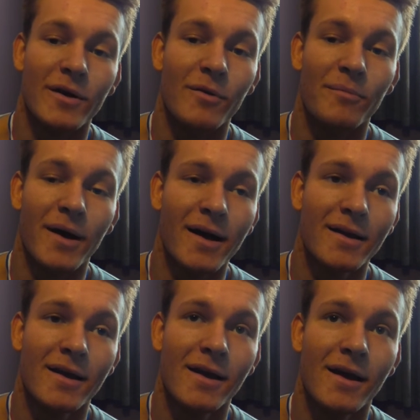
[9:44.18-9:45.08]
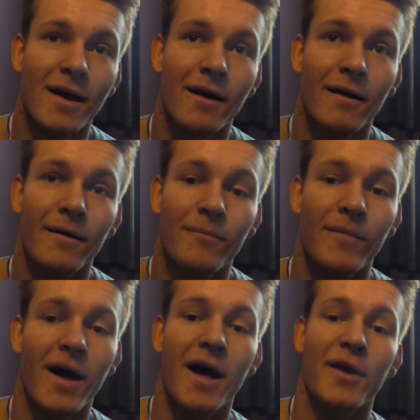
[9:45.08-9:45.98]
we got back,
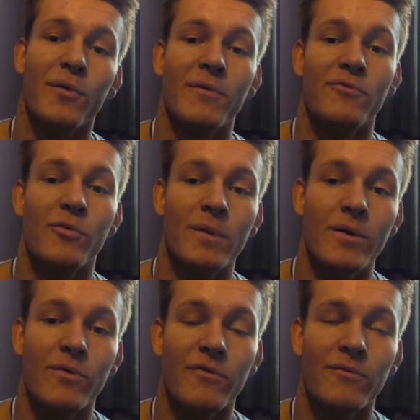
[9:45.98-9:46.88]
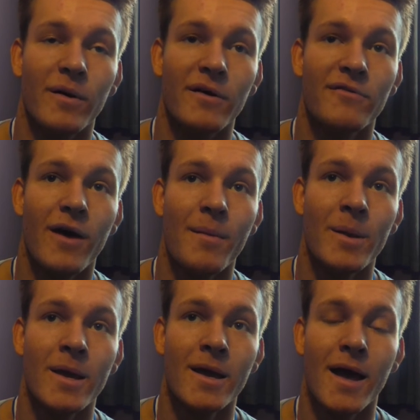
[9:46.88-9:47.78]
and I went for a meal with my
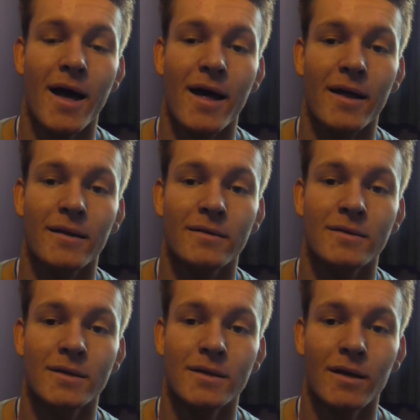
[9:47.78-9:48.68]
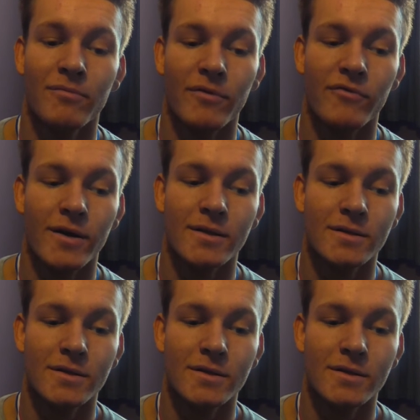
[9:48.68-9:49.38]
family and a couple of my friends.